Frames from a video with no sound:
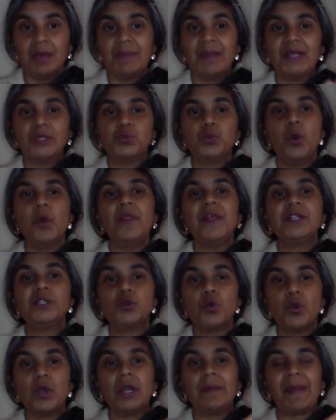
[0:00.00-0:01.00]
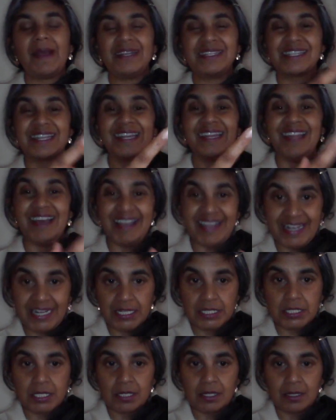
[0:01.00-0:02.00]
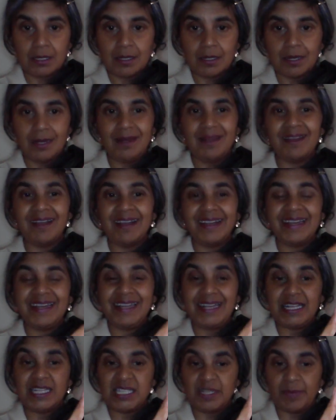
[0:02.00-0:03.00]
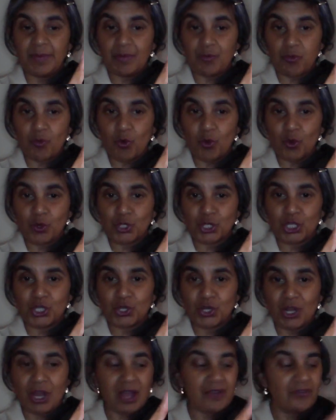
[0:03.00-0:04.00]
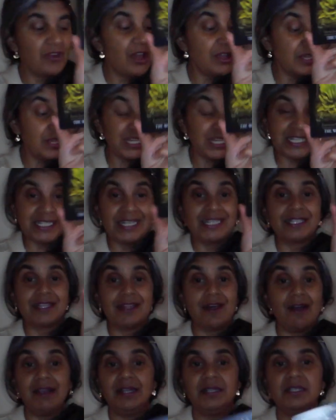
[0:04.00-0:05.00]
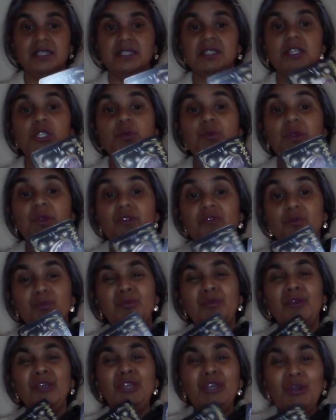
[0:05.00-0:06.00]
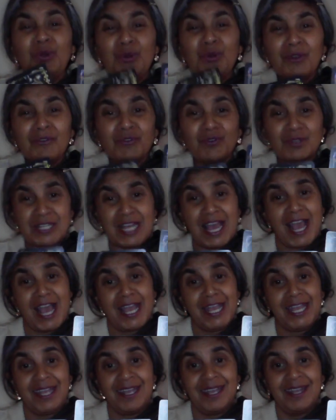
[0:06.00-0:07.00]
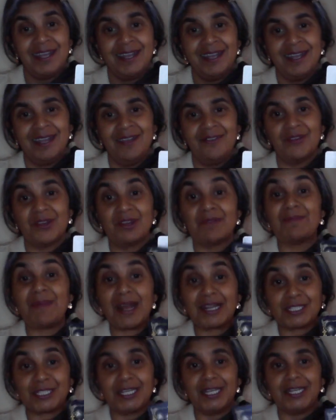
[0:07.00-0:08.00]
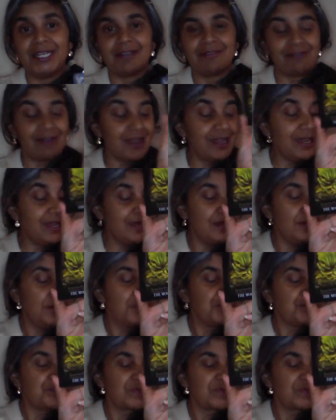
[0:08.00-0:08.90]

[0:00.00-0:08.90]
Because what they're talking about is light. Light needs to be brought to your life. Like, this is life. It's such a beautiful, beautiful day full of magic, right?